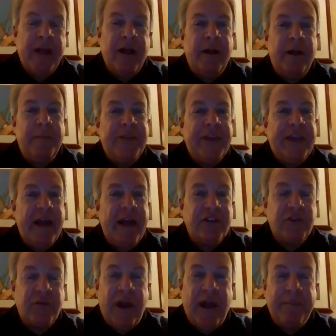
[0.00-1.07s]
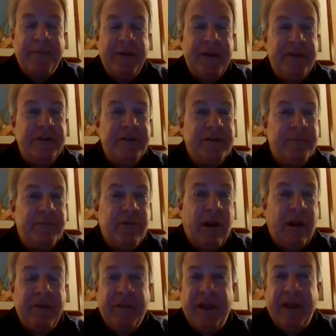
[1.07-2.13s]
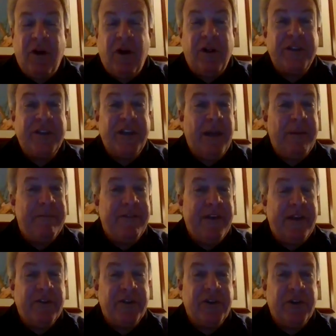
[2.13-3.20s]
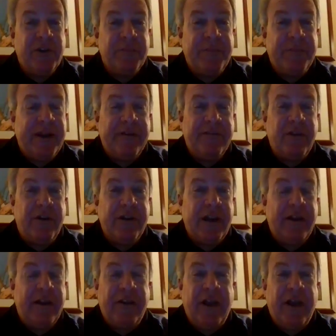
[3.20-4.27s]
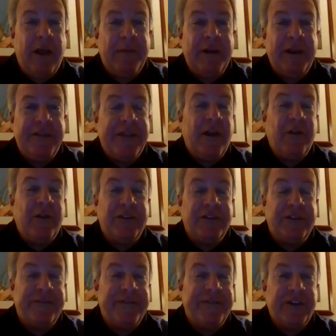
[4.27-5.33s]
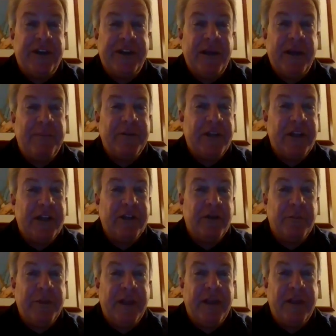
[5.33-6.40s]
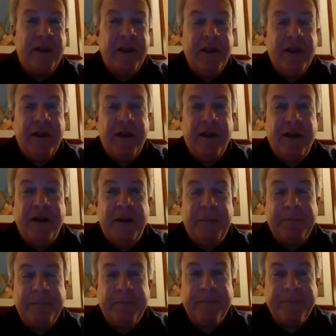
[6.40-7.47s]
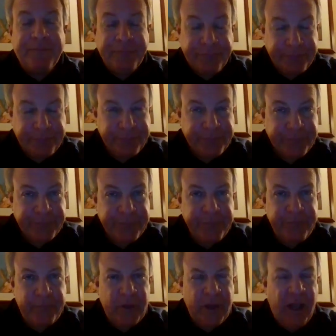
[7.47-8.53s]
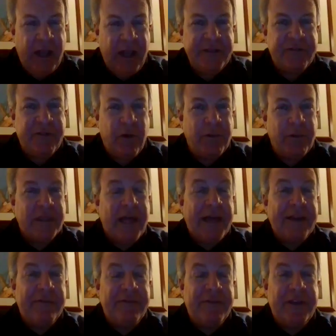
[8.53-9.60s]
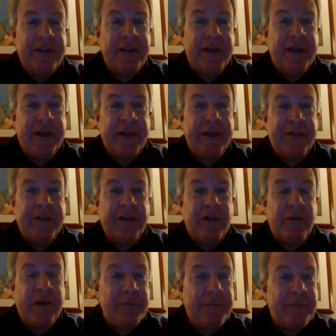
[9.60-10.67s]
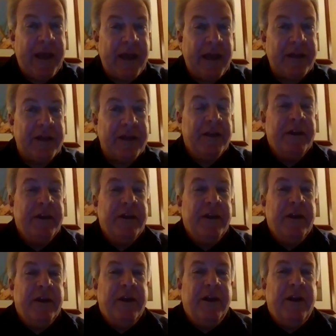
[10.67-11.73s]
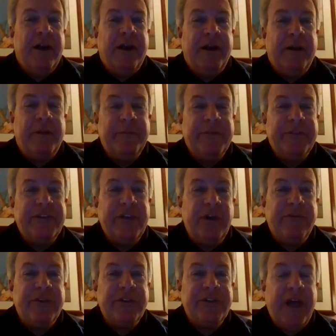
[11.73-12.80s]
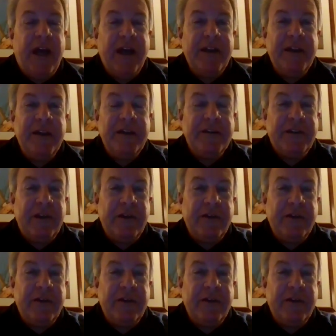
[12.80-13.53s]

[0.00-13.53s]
The X-Wrap is probably my all-time favorite jerkbait. I've caught, I don't know how many thousands of fish on that particular bait. I throw a lot of the greenback silver-sided